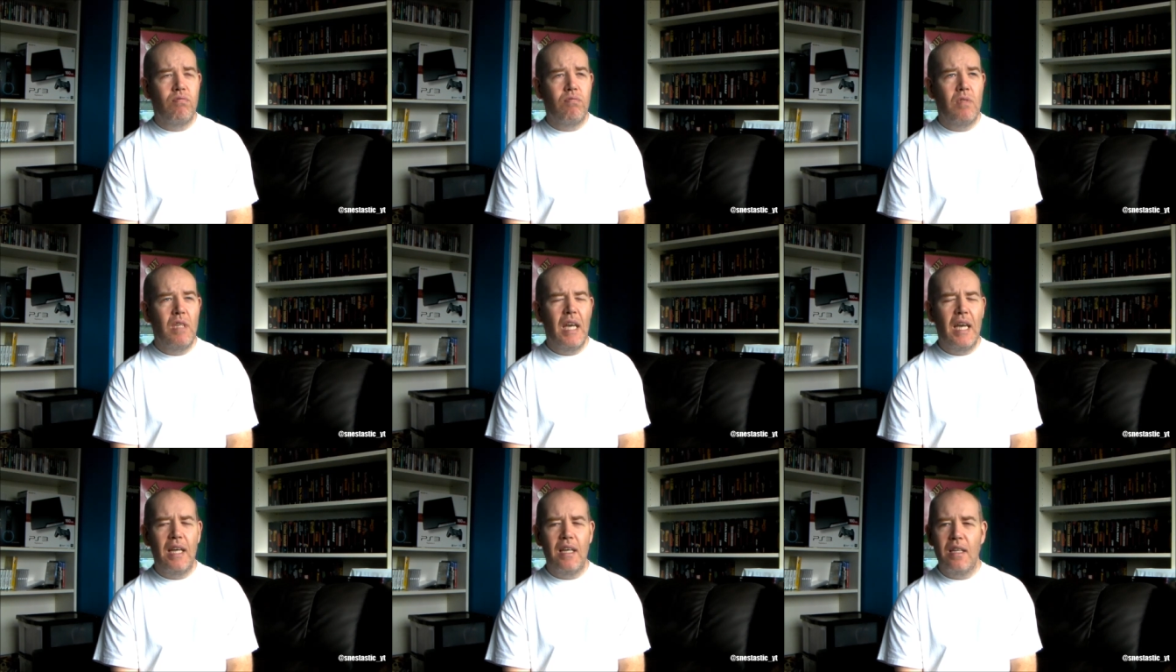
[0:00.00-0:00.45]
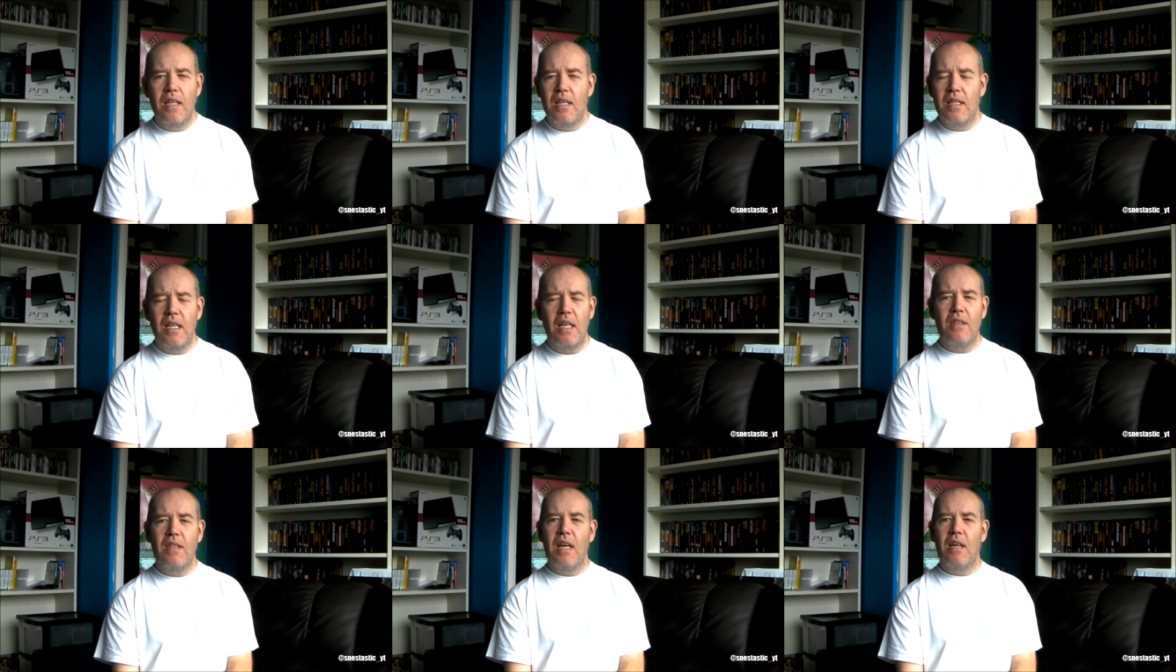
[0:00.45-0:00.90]
Yeah, I
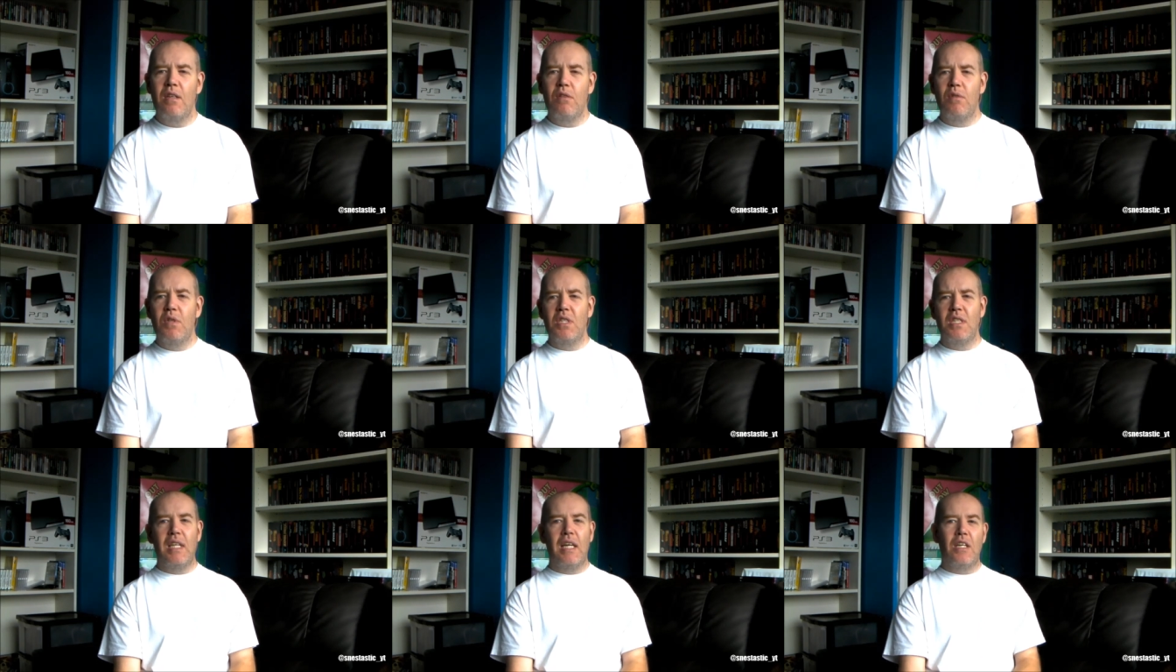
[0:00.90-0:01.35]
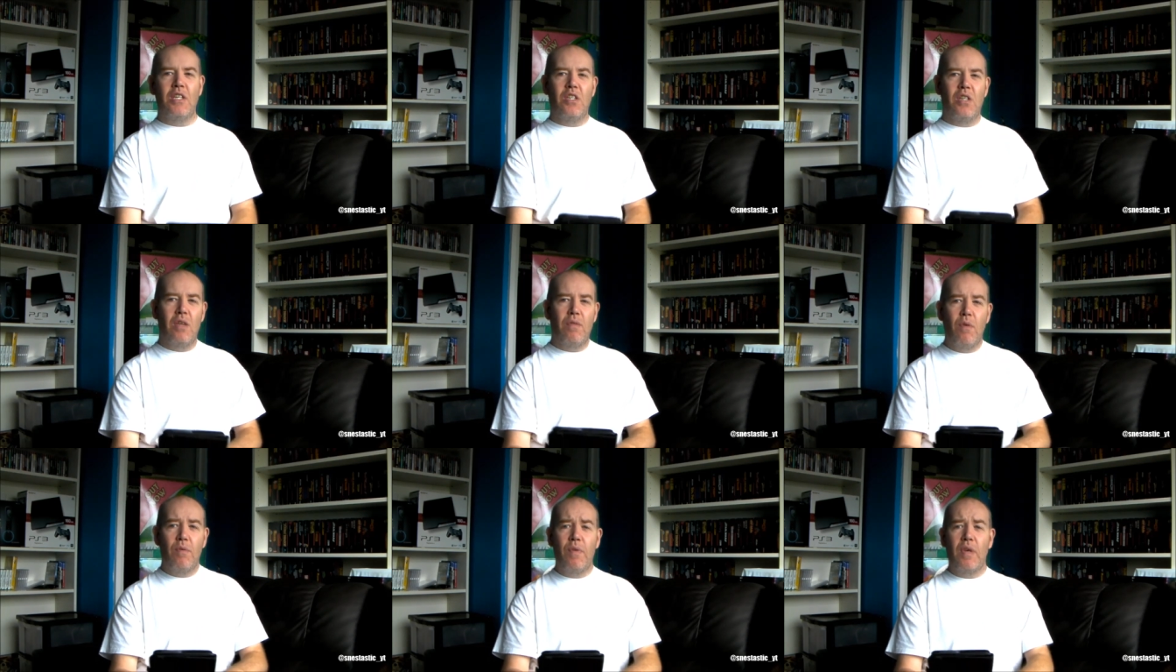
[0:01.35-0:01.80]
don't know the reason
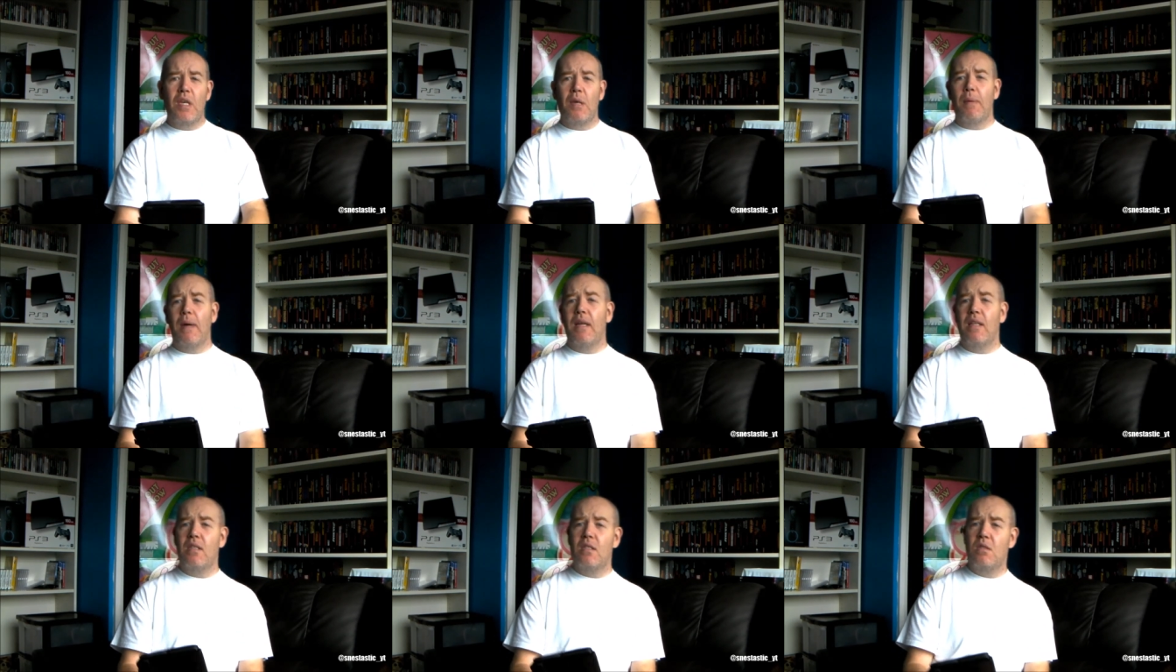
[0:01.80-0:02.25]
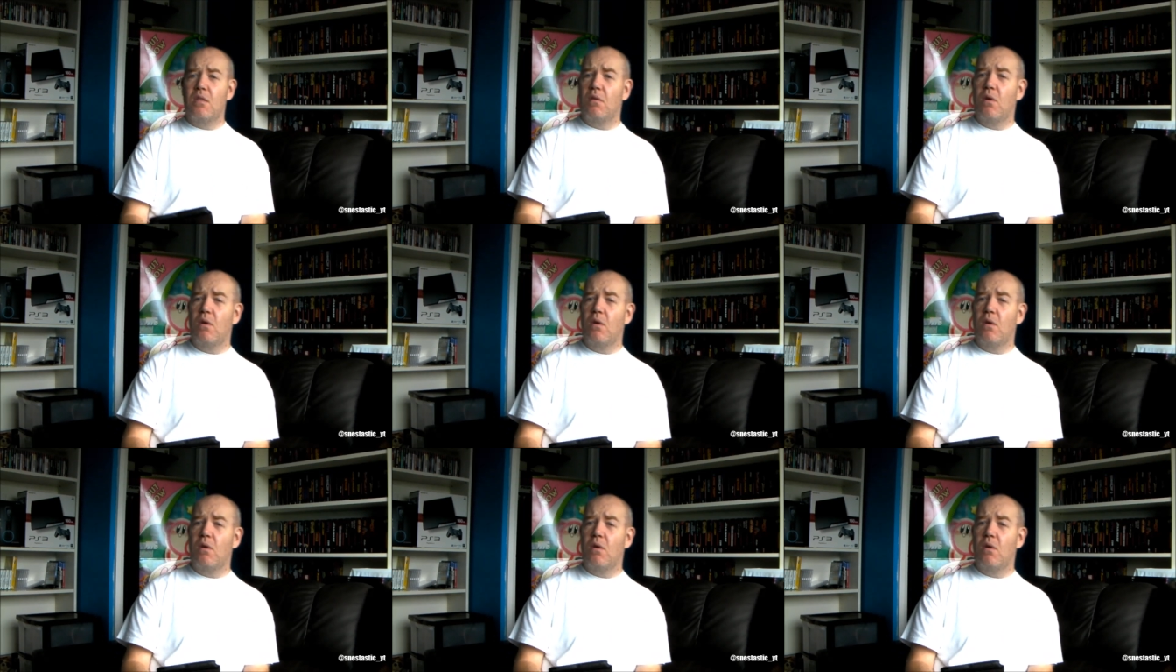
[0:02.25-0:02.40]
actually, if I think about it.